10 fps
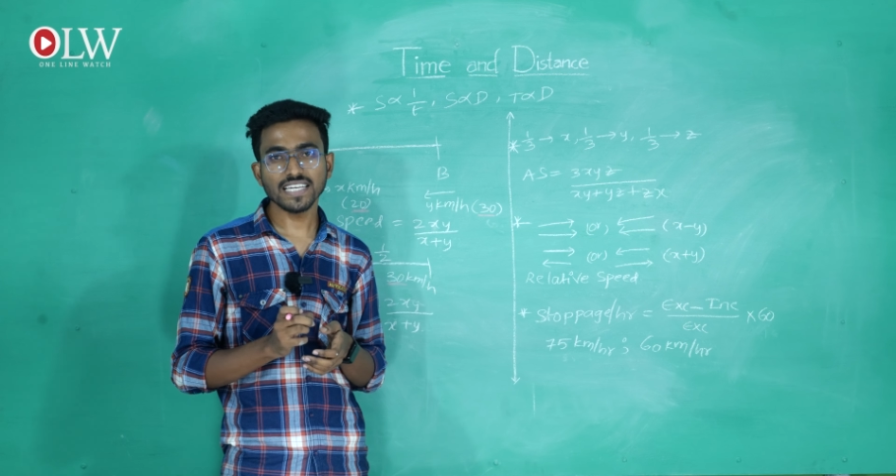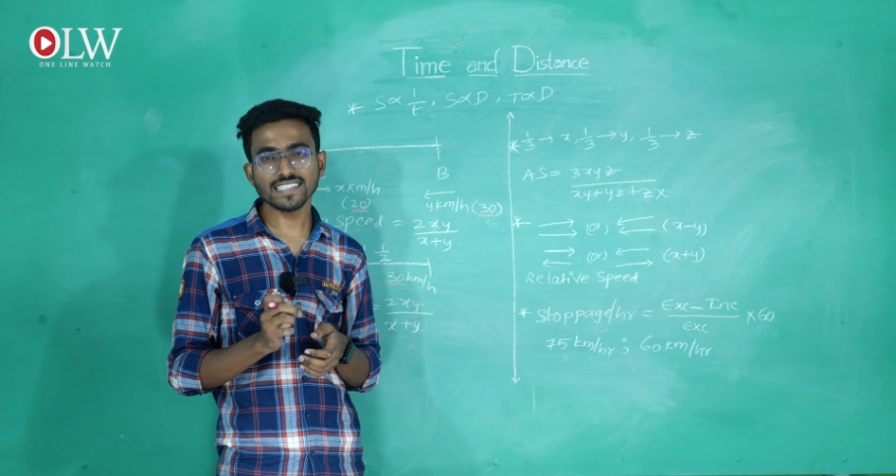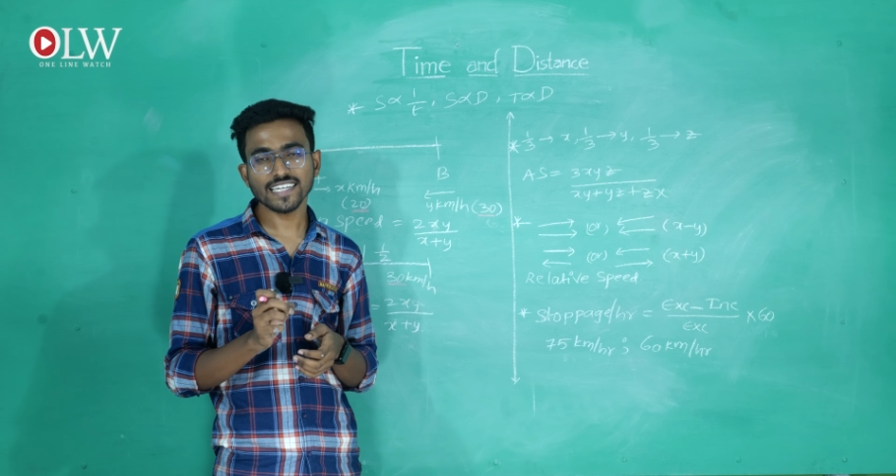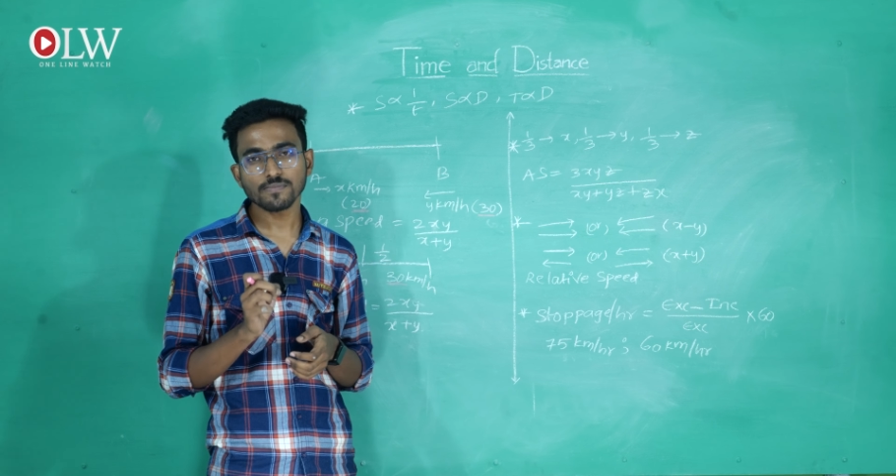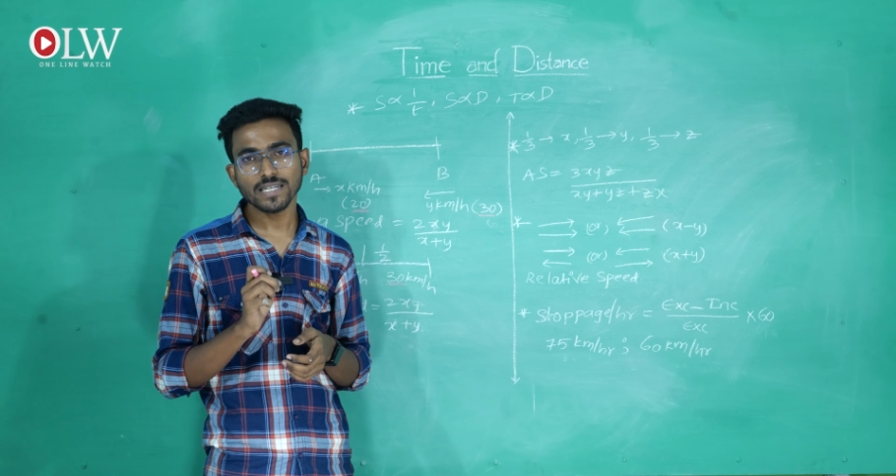is
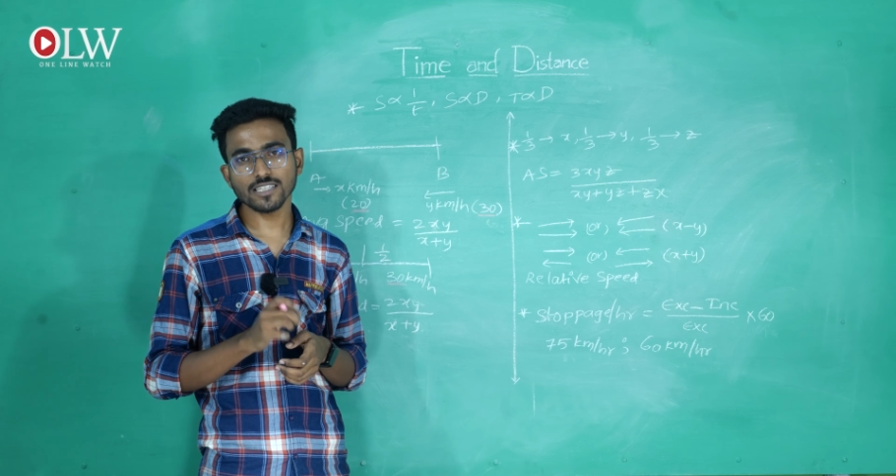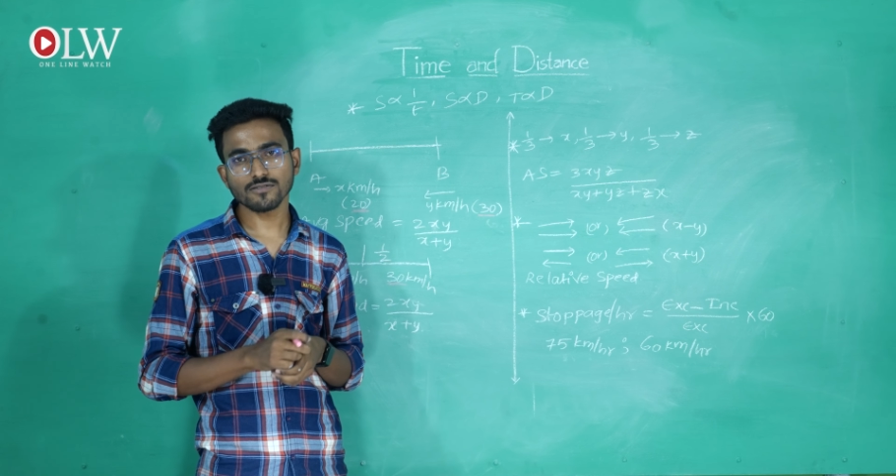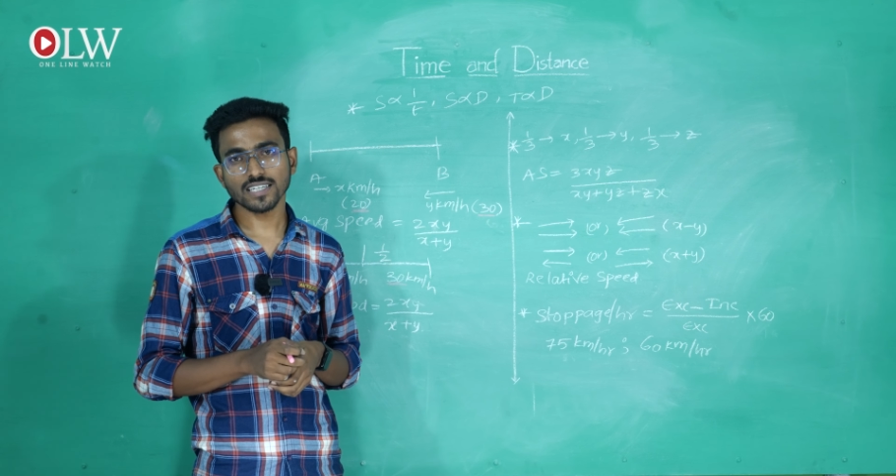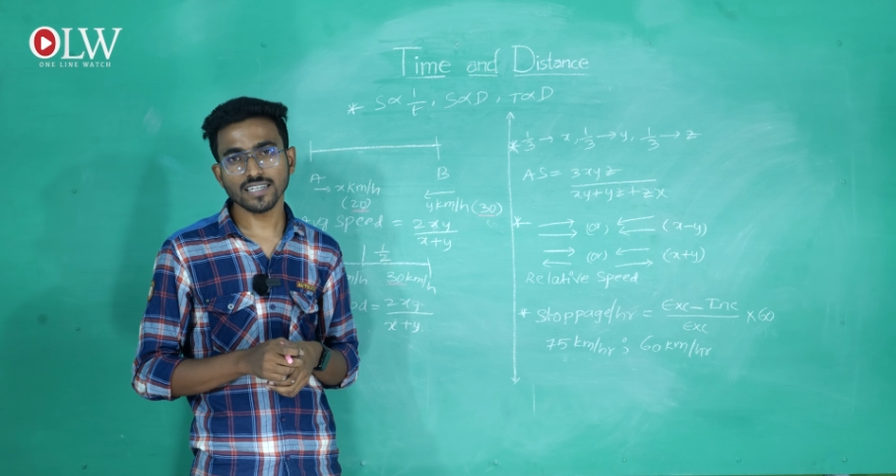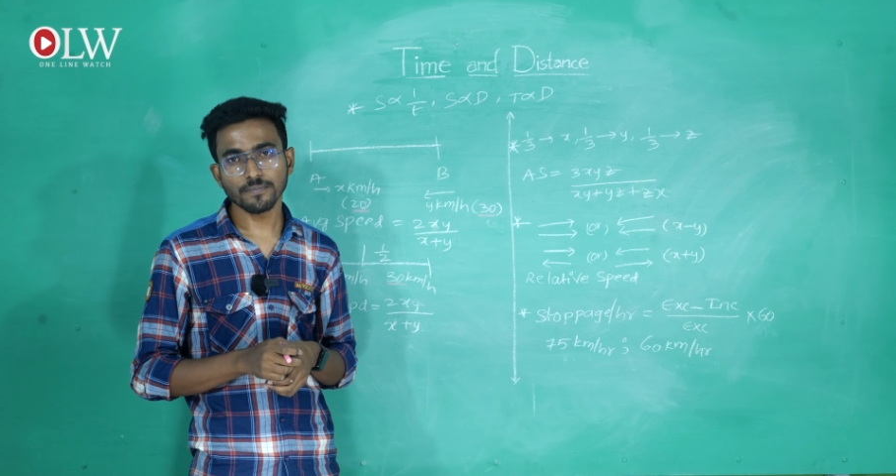the x
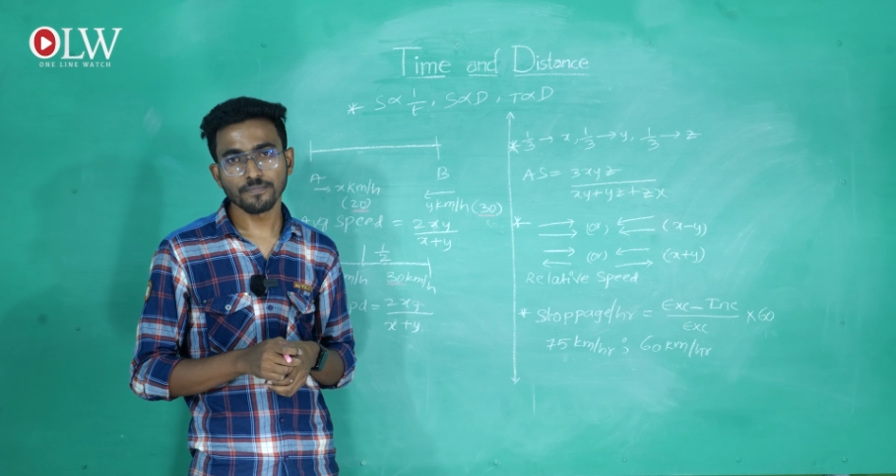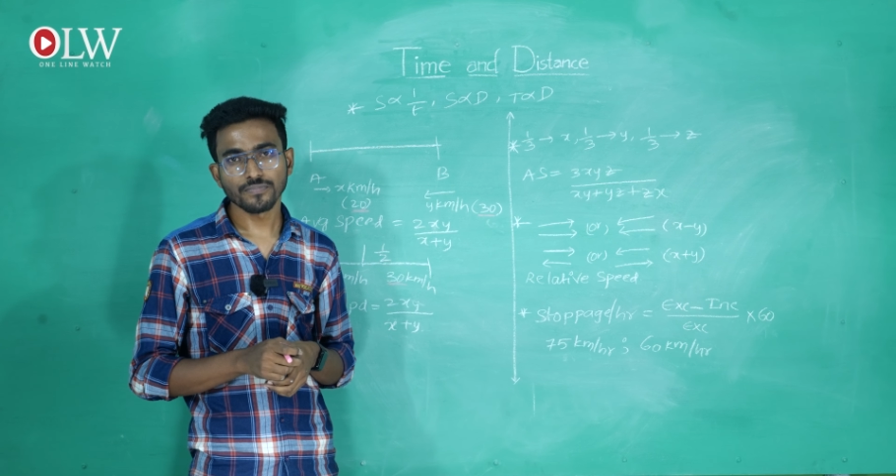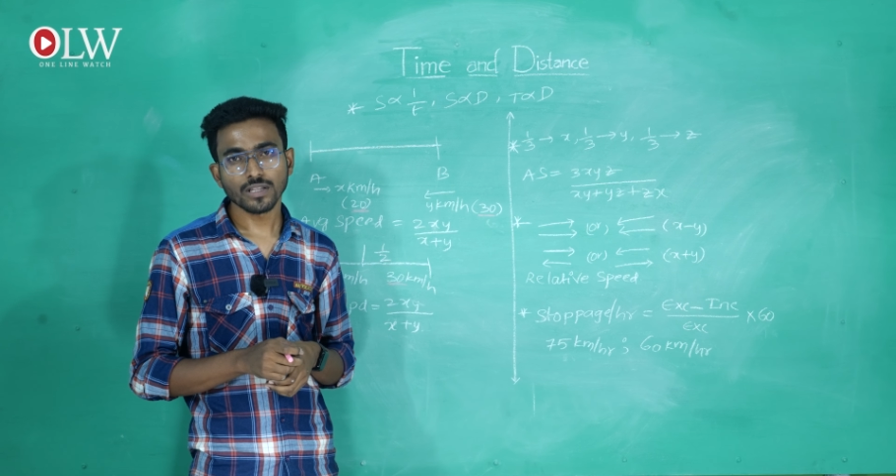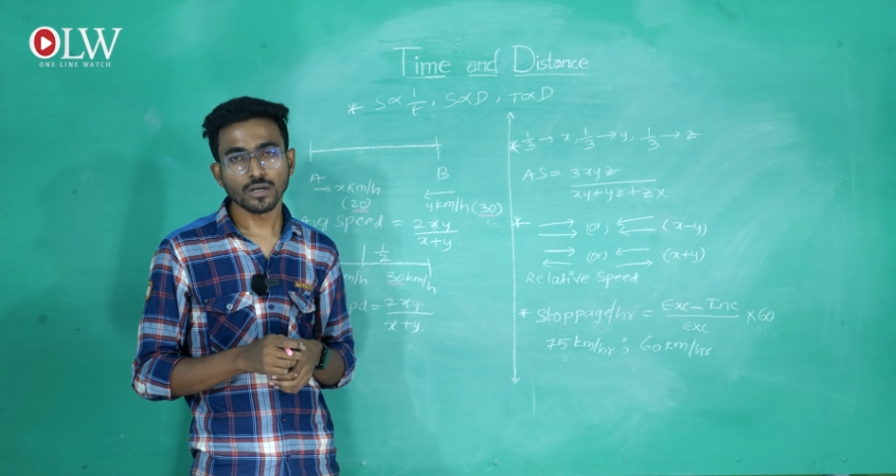minus y?